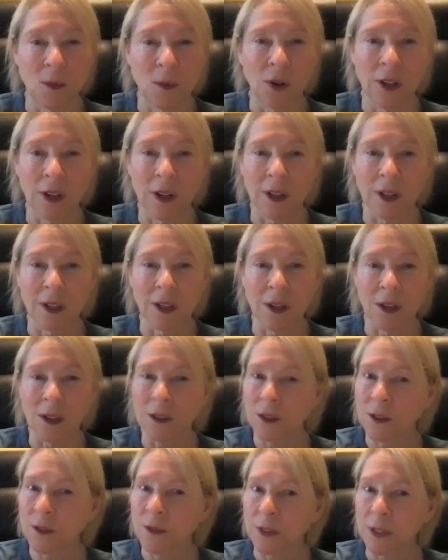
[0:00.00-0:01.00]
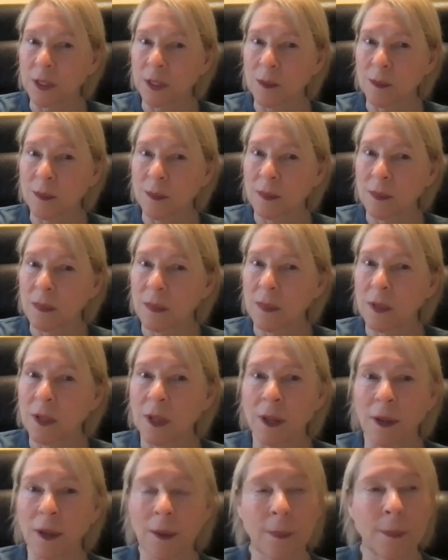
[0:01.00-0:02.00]
more than a cult film.
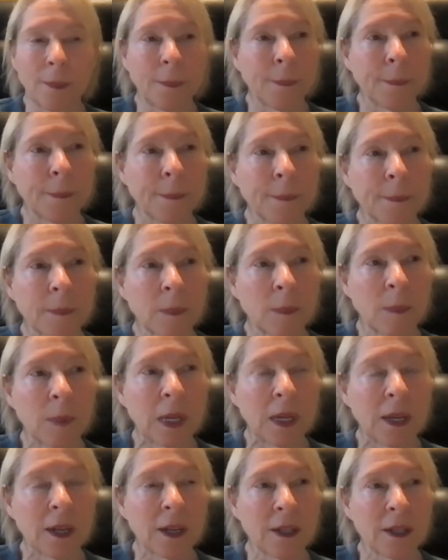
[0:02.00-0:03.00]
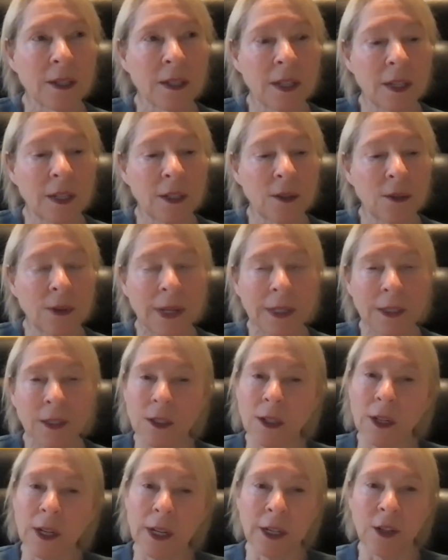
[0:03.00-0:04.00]
Because the
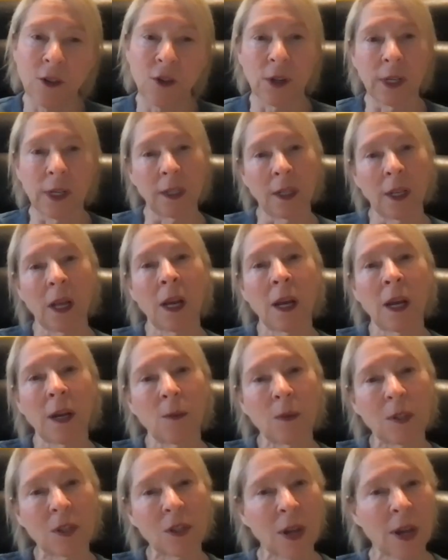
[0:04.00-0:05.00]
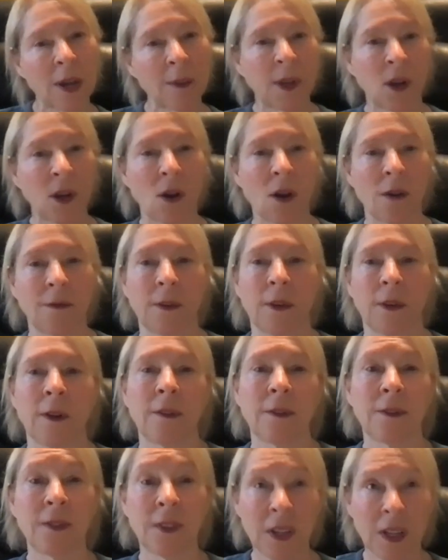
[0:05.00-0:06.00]
director, Adrian Lyne, was coming off
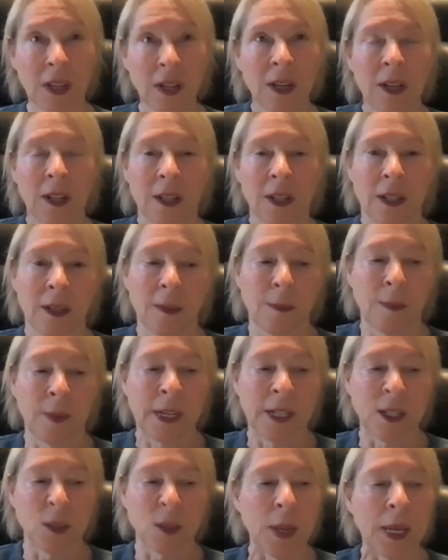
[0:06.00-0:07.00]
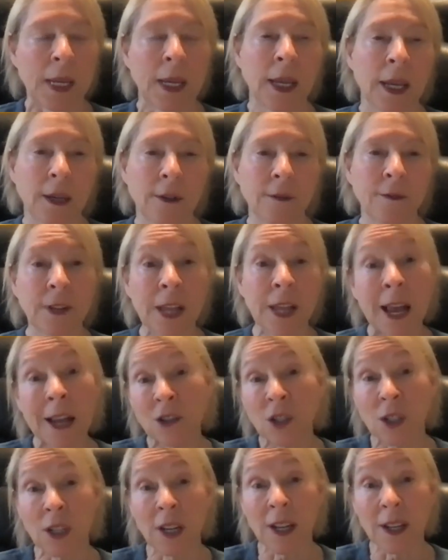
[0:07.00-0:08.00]
of his big hit,
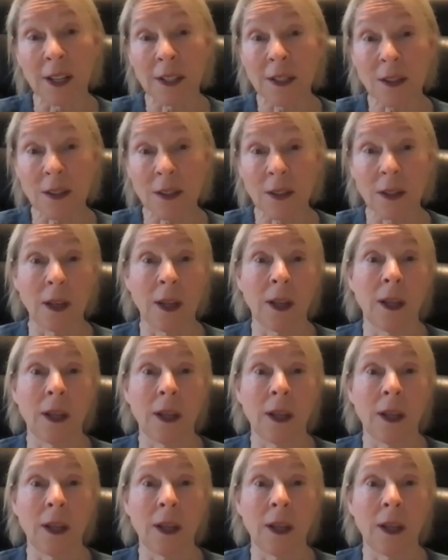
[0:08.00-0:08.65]
Flashdance.